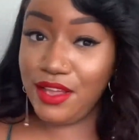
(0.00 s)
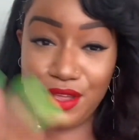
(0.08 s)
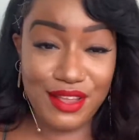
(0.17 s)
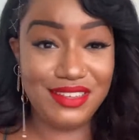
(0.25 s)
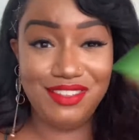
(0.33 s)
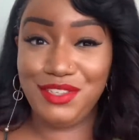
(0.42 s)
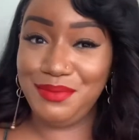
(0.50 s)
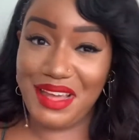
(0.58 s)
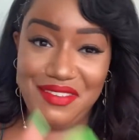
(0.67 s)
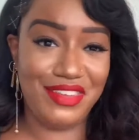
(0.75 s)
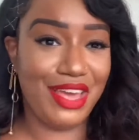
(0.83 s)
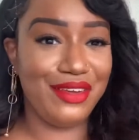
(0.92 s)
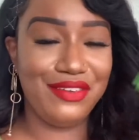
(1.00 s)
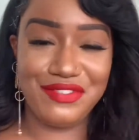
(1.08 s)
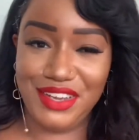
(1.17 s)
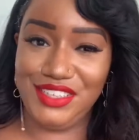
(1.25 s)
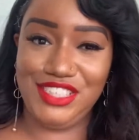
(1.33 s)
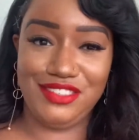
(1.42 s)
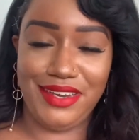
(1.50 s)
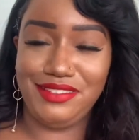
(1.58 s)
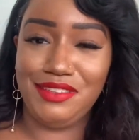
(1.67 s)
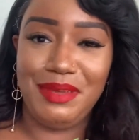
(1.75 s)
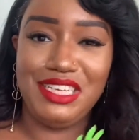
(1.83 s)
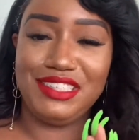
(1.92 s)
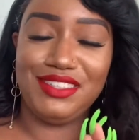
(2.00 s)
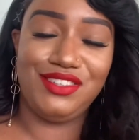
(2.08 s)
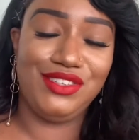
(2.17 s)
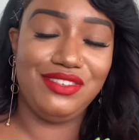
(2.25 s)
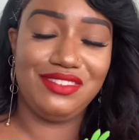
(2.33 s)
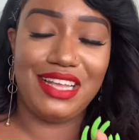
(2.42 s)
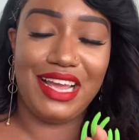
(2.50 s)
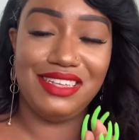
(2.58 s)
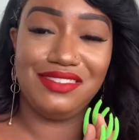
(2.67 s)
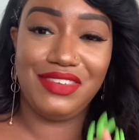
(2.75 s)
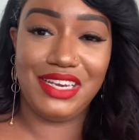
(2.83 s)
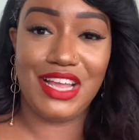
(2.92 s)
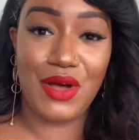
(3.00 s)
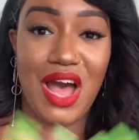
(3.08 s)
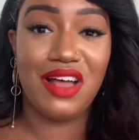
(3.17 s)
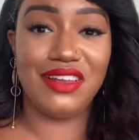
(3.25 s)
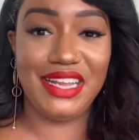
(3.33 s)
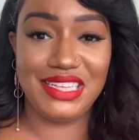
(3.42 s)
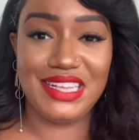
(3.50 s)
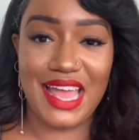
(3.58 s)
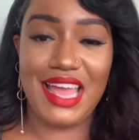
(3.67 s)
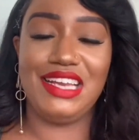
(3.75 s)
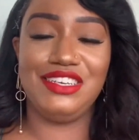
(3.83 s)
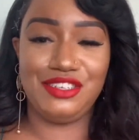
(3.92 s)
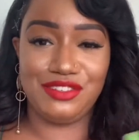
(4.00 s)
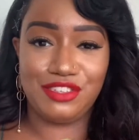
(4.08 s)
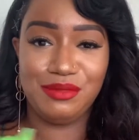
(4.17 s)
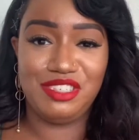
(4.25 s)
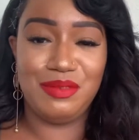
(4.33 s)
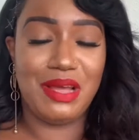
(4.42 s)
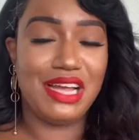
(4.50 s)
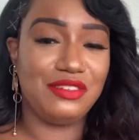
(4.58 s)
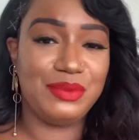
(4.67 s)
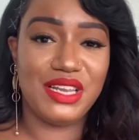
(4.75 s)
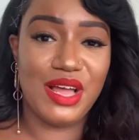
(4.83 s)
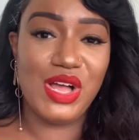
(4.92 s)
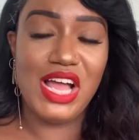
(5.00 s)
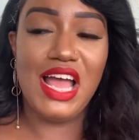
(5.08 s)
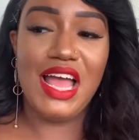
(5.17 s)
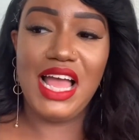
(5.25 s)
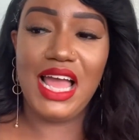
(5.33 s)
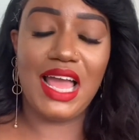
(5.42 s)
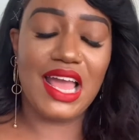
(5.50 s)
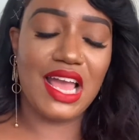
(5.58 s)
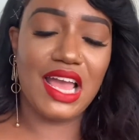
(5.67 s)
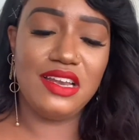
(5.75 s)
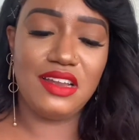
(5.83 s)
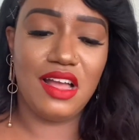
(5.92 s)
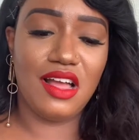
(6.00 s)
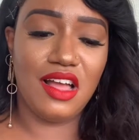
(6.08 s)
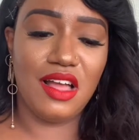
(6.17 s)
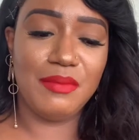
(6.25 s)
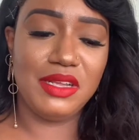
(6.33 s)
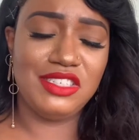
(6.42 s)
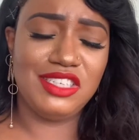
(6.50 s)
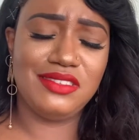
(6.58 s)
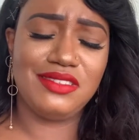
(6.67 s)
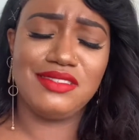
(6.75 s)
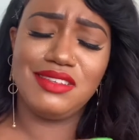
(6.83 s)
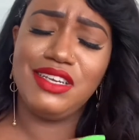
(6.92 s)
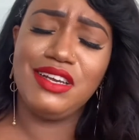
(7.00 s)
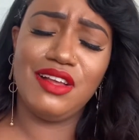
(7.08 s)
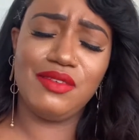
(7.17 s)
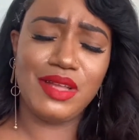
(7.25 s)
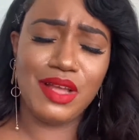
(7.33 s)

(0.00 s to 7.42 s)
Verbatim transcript: to my very first Transformation Tuesdays video. I'll link that in the description box below and um, just, you know,